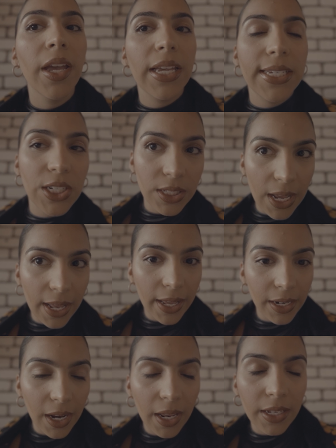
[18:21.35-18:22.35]
He just had
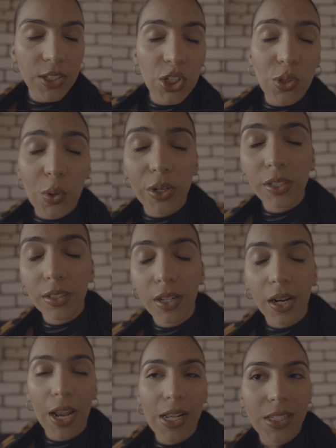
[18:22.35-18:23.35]
he just ordered
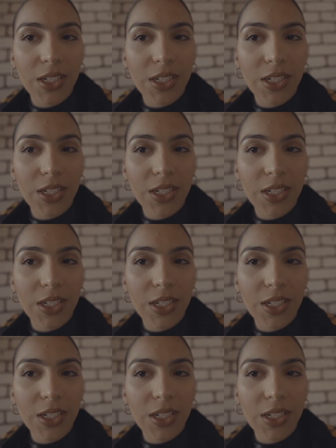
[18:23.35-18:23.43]
a glass